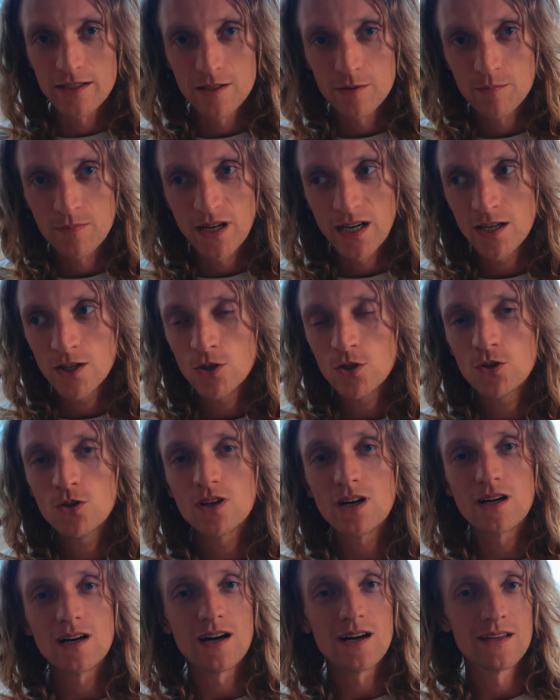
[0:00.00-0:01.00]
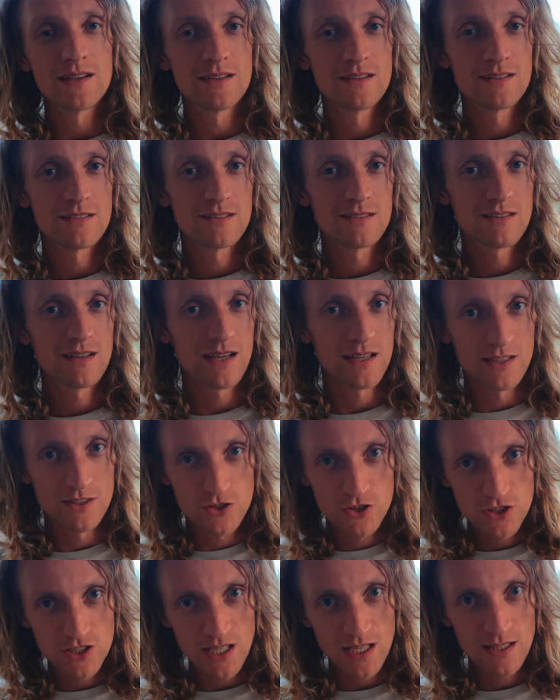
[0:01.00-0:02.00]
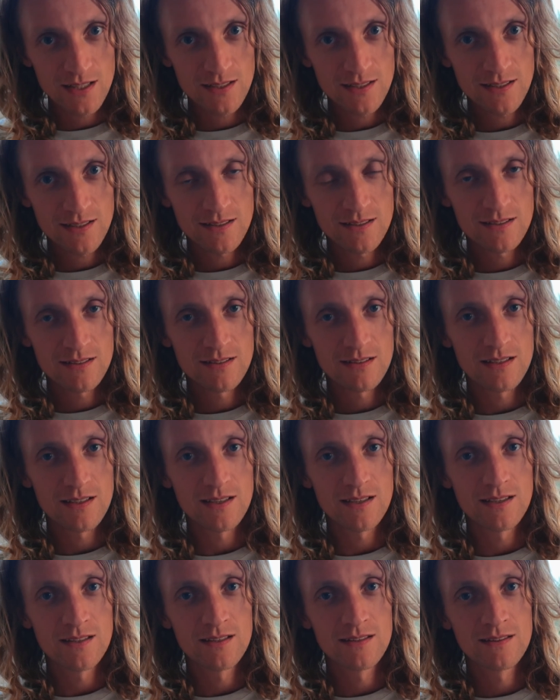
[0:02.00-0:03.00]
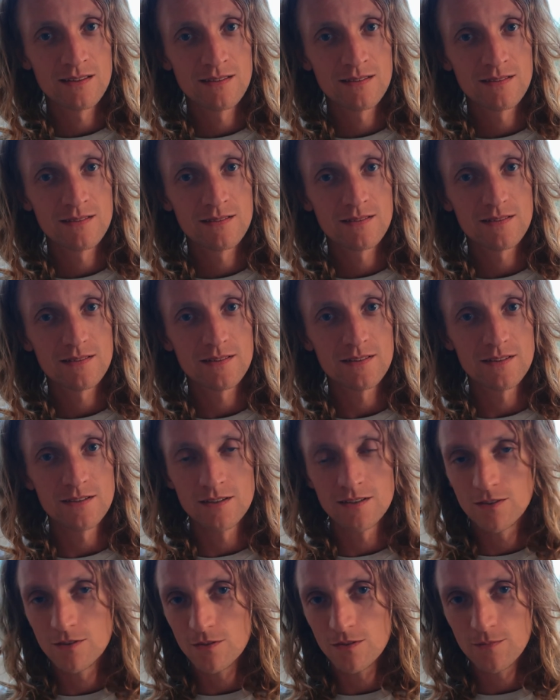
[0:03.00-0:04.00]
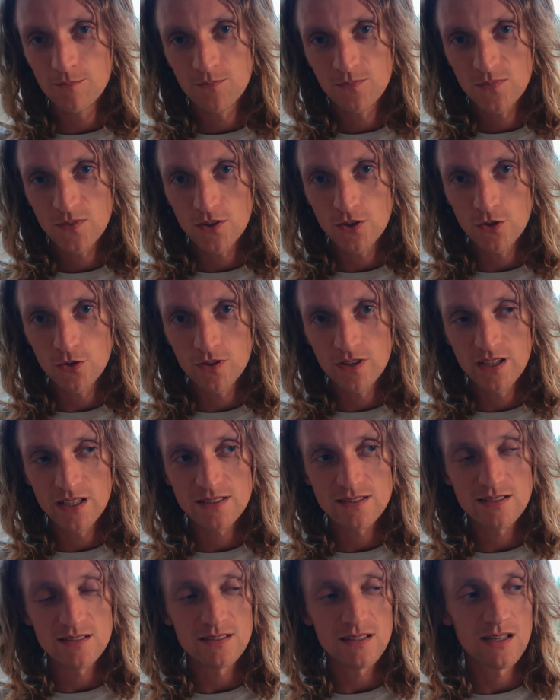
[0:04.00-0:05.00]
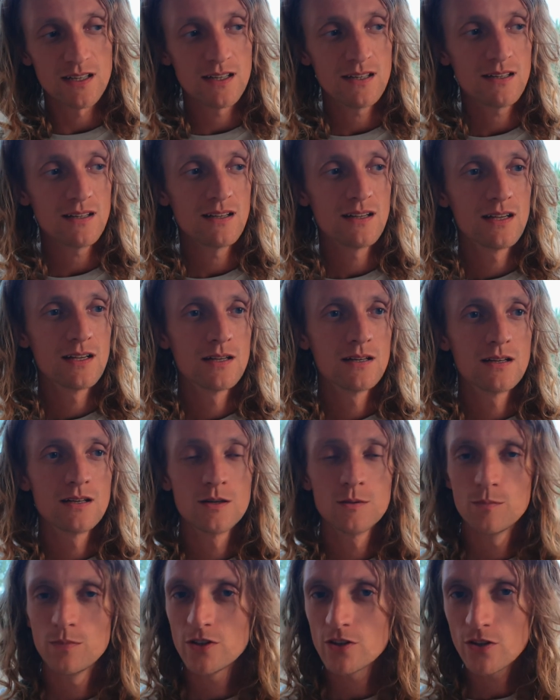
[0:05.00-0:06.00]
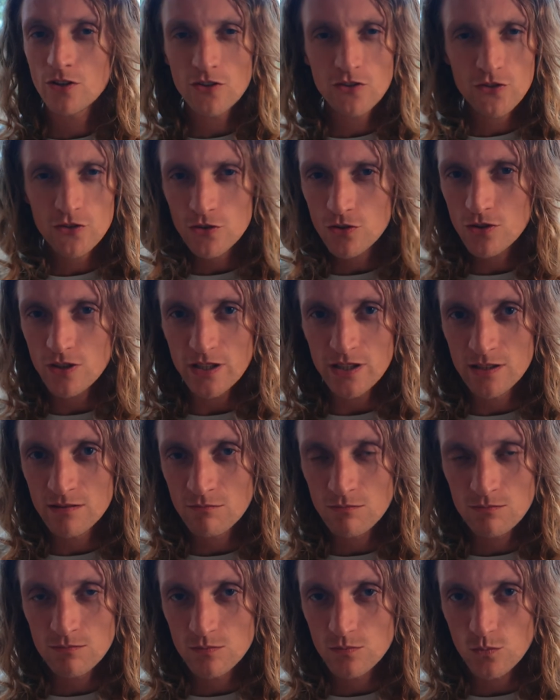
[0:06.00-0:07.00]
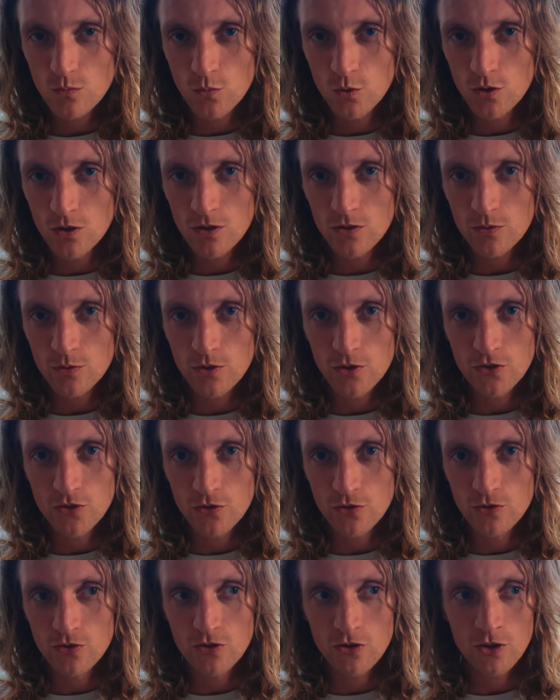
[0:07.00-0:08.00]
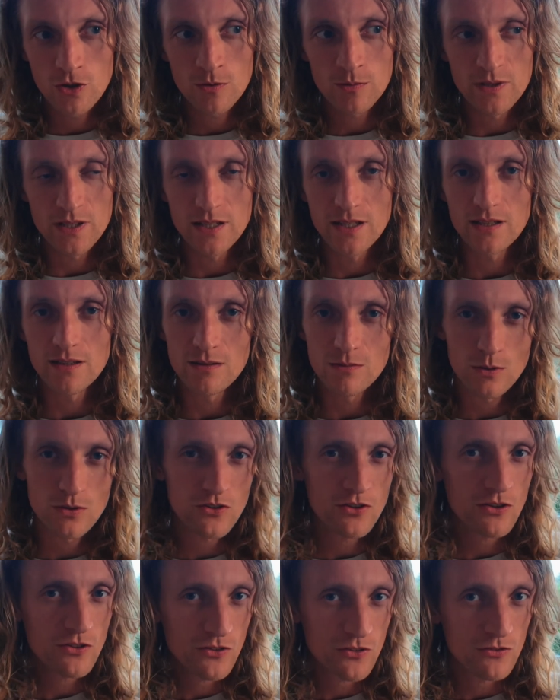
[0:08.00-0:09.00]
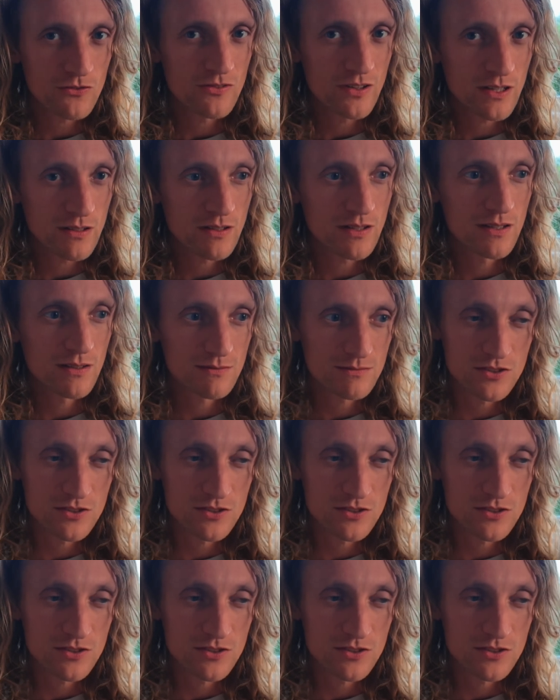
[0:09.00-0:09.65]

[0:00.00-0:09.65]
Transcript: Mao, under Stalin in the UdSSR, but also in World War II Germany. It was also very